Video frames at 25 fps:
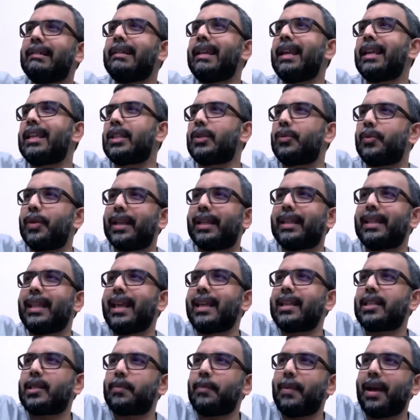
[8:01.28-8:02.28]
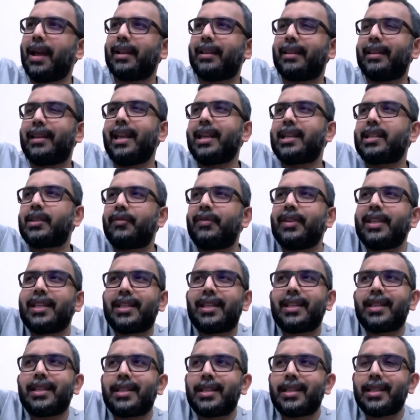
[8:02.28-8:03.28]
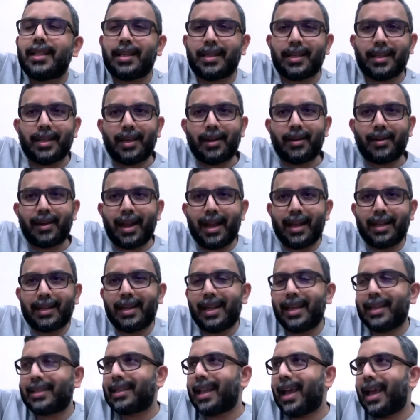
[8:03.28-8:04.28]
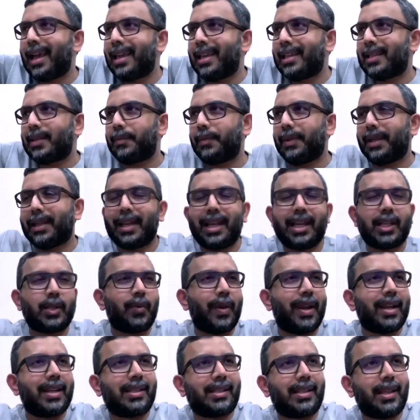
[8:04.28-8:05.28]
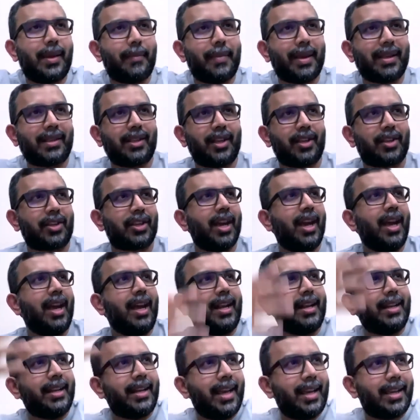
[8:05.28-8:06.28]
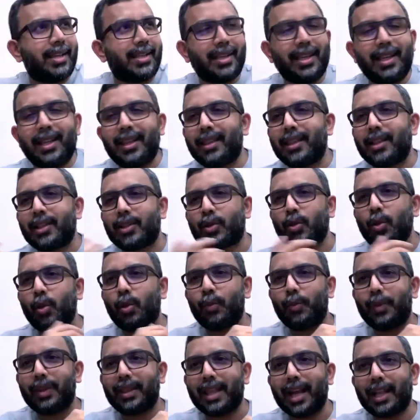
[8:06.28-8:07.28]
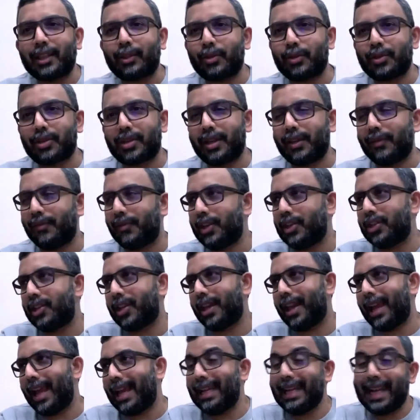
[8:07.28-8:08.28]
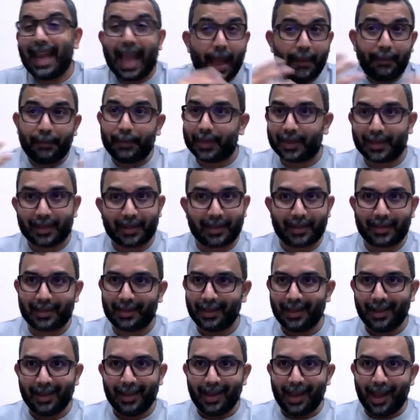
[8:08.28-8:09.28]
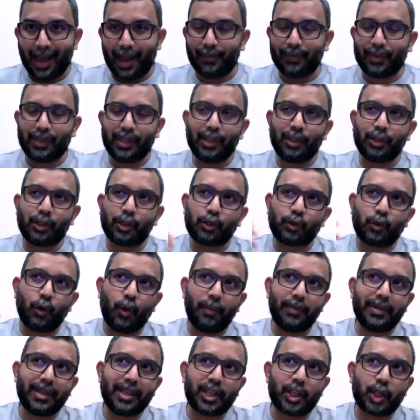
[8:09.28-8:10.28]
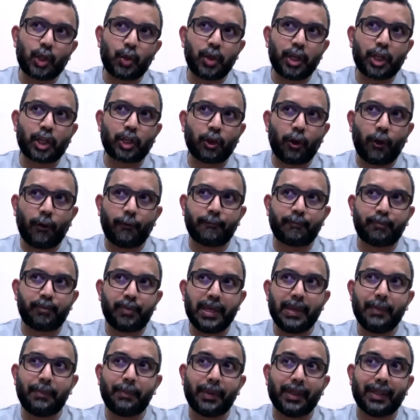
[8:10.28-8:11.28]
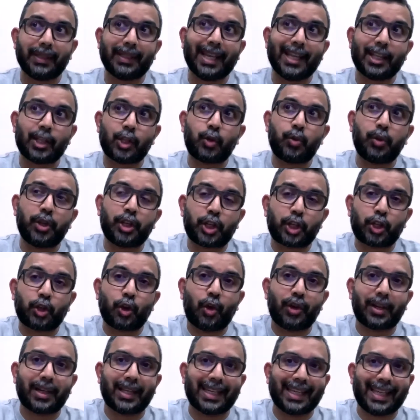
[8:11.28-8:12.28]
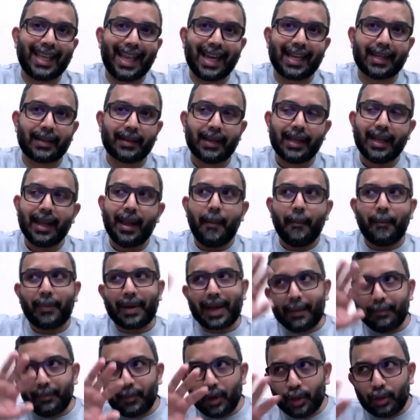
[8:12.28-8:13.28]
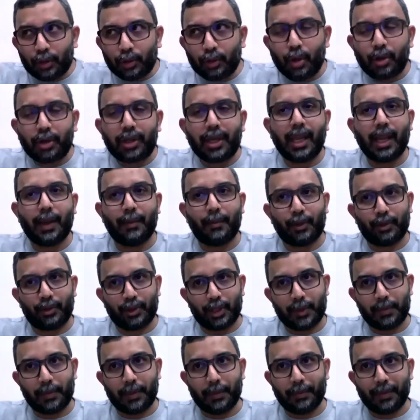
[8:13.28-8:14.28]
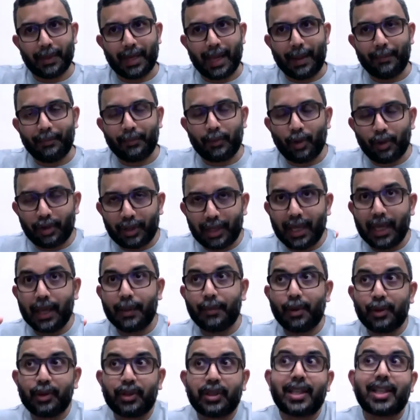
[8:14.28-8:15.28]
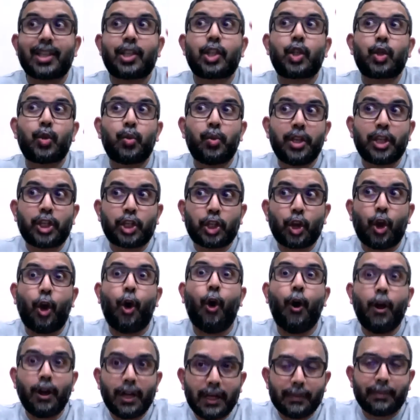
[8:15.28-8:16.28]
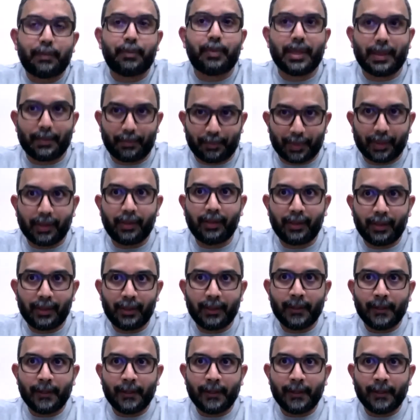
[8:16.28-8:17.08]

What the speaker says: next week, next month, next VCC, all right, next ISB, next Wednesday message, next In the Zone with Dato Sri Vijay, and it happens. I've seen so many switch off people get switched on again, but I'm not talking about these people. I'm talking about the switch on people